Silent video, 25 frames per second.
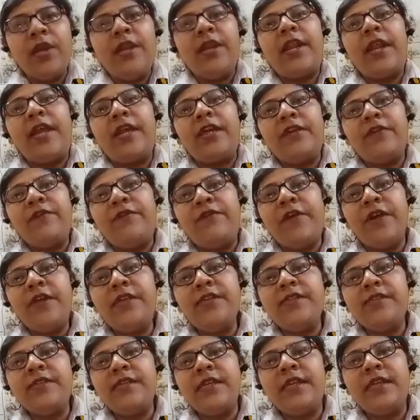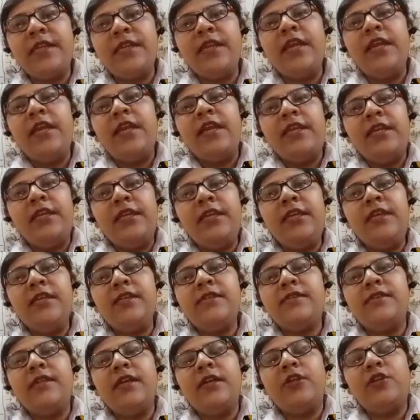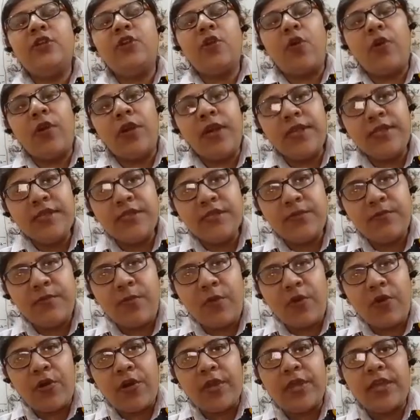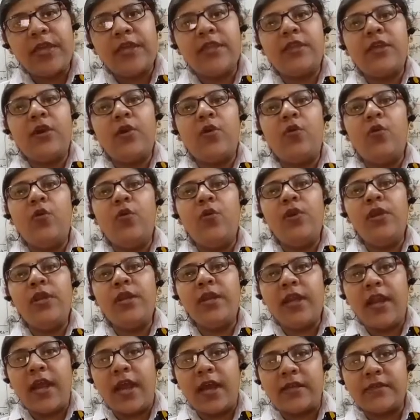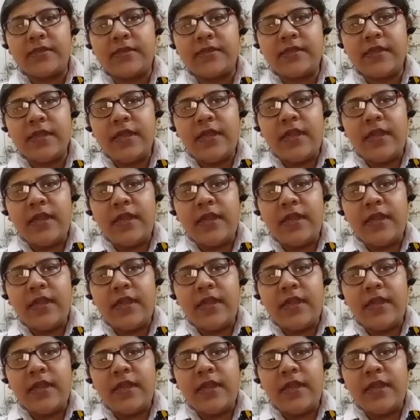Like if I say he is the tallest boy in the whole class.